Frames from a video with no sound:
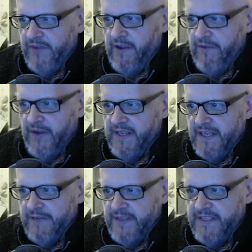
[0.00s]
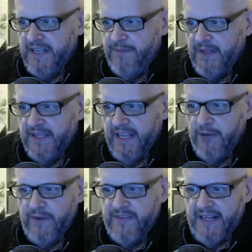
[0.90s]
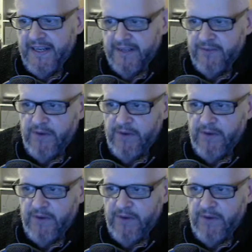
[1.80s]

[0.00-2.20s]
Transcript: Very, very tough indeed. But here we've done it.